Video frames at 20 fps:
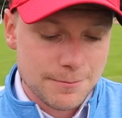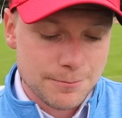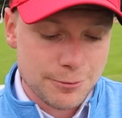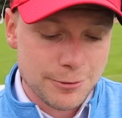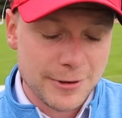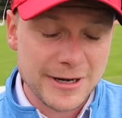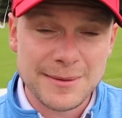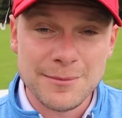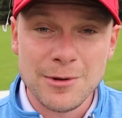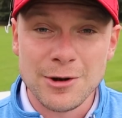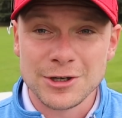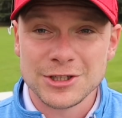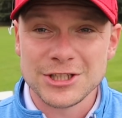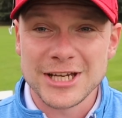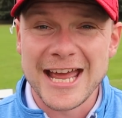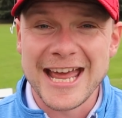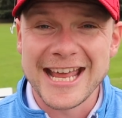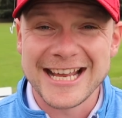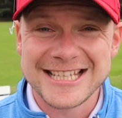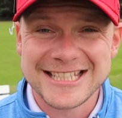pretty much
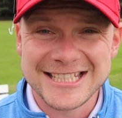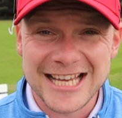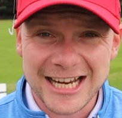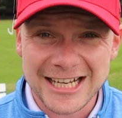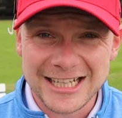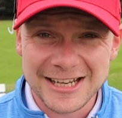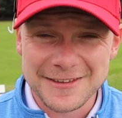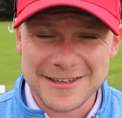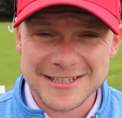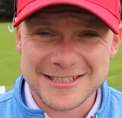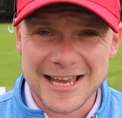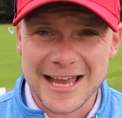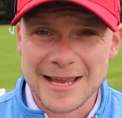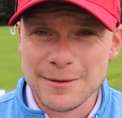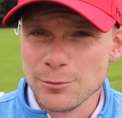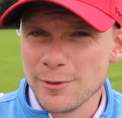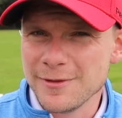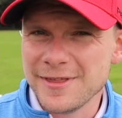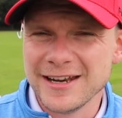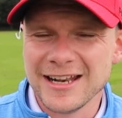exactly the
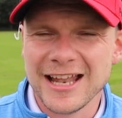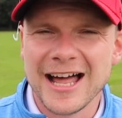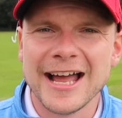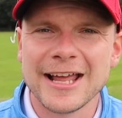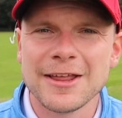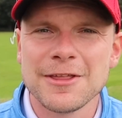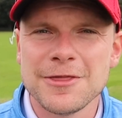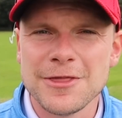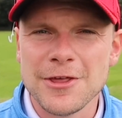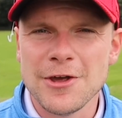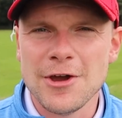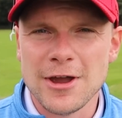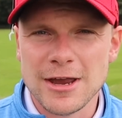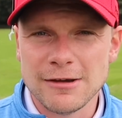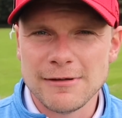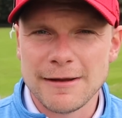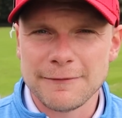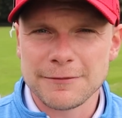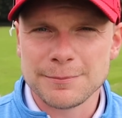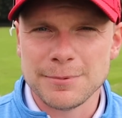same, within like
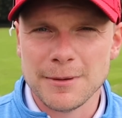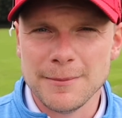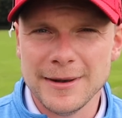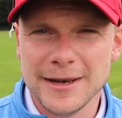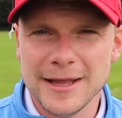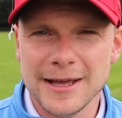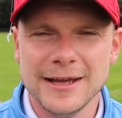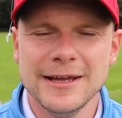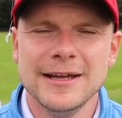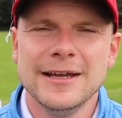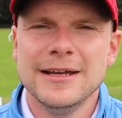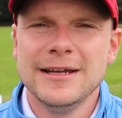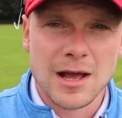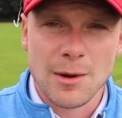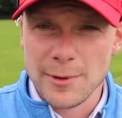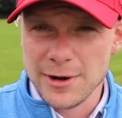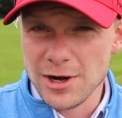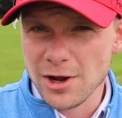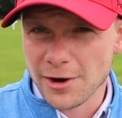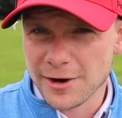30 revs per minute,
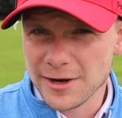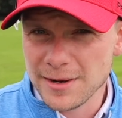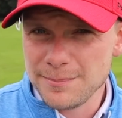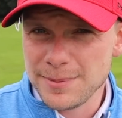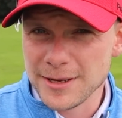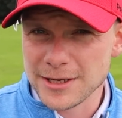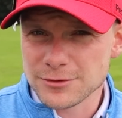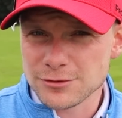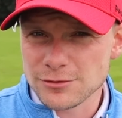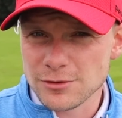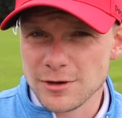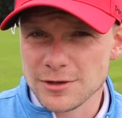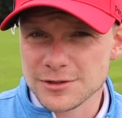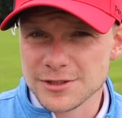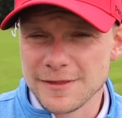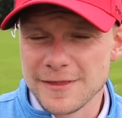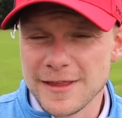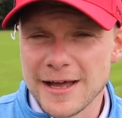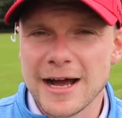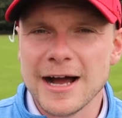and we're not going to pick straws
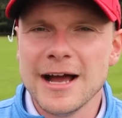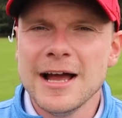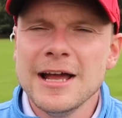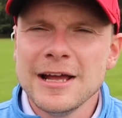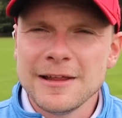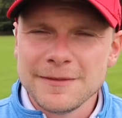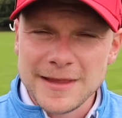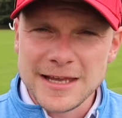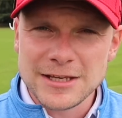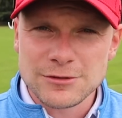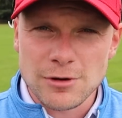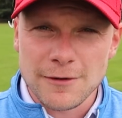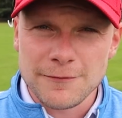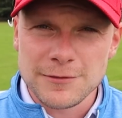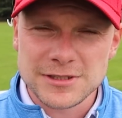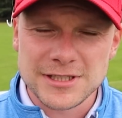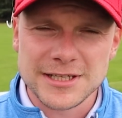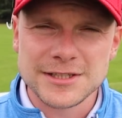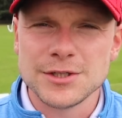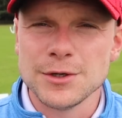at that. These are
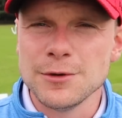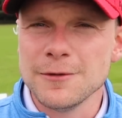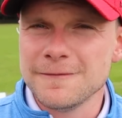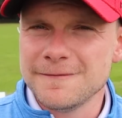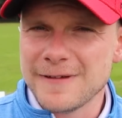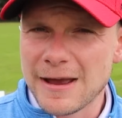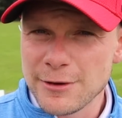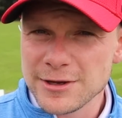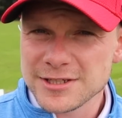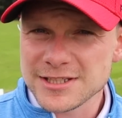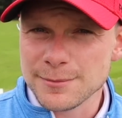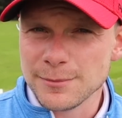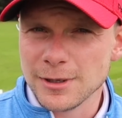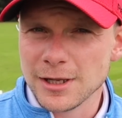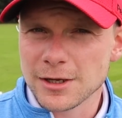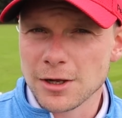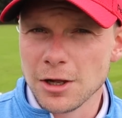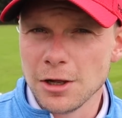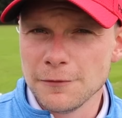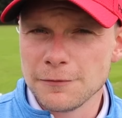obviously 2 very
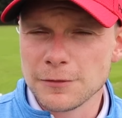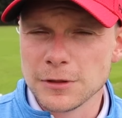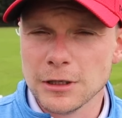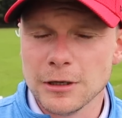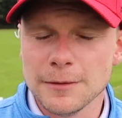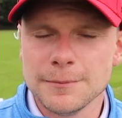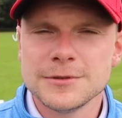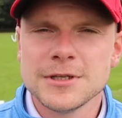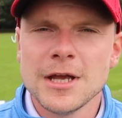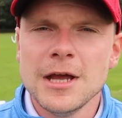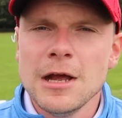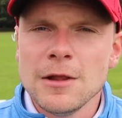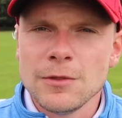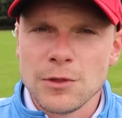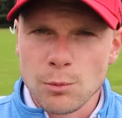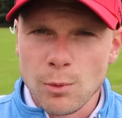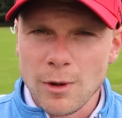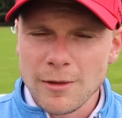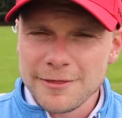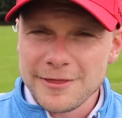similar golf clubs.
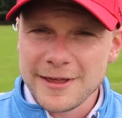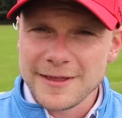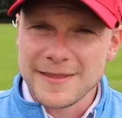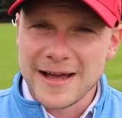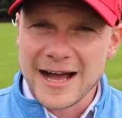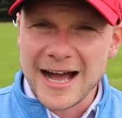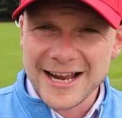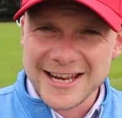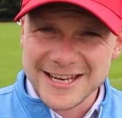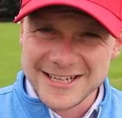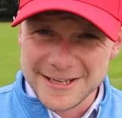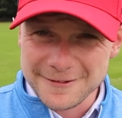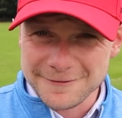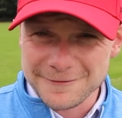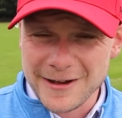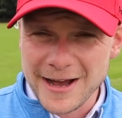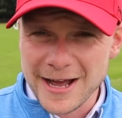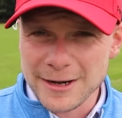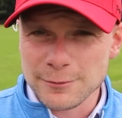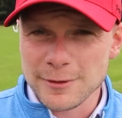The one thing that I can
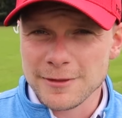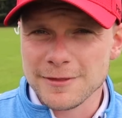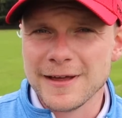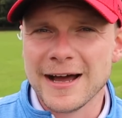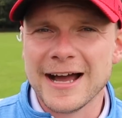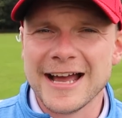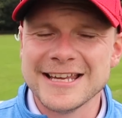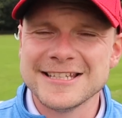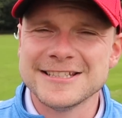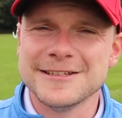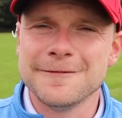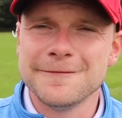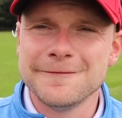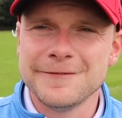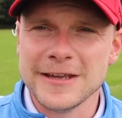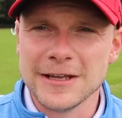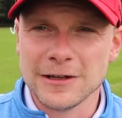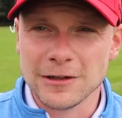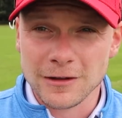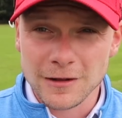define with that is the
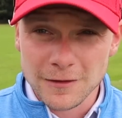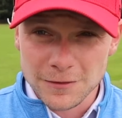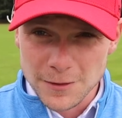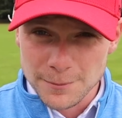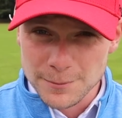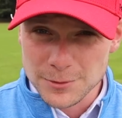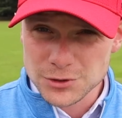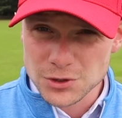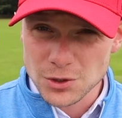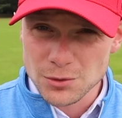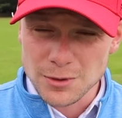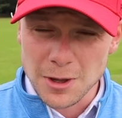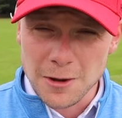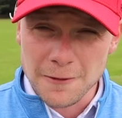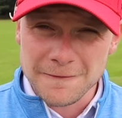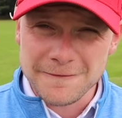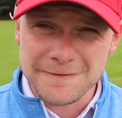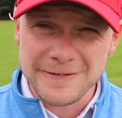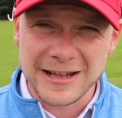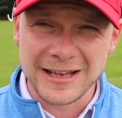feel. The
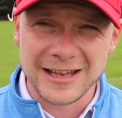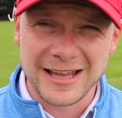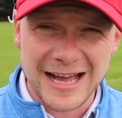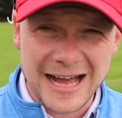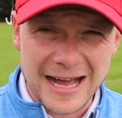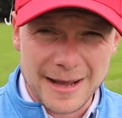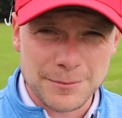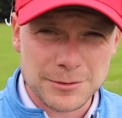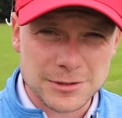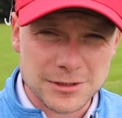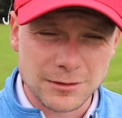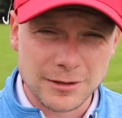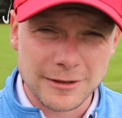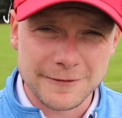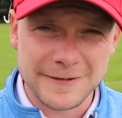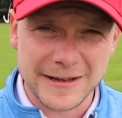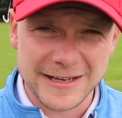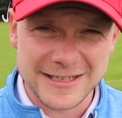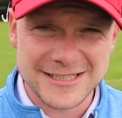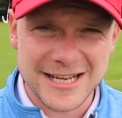Mizuno felt absolutely
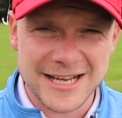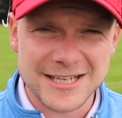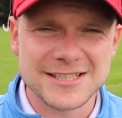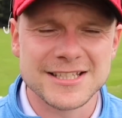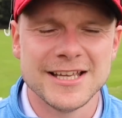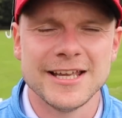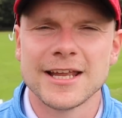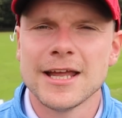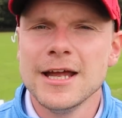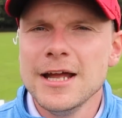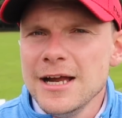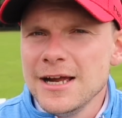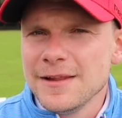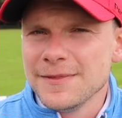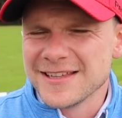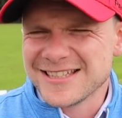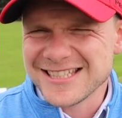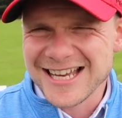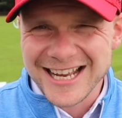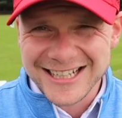fantastic.
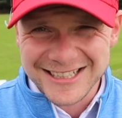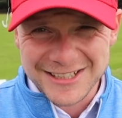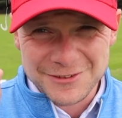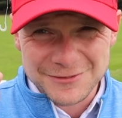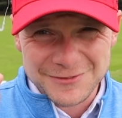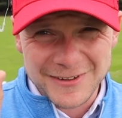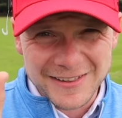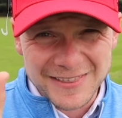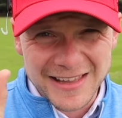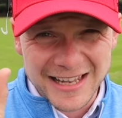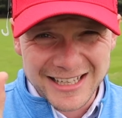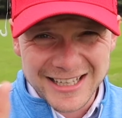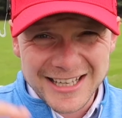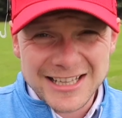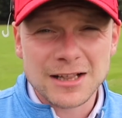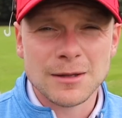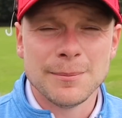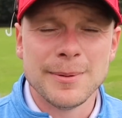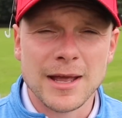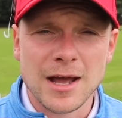The Titleist felt that a
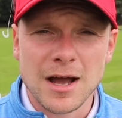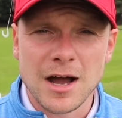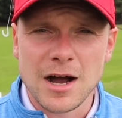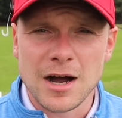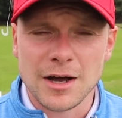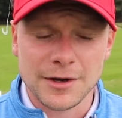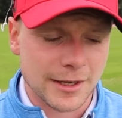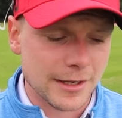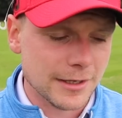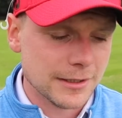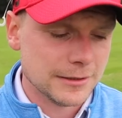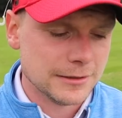little bit harder.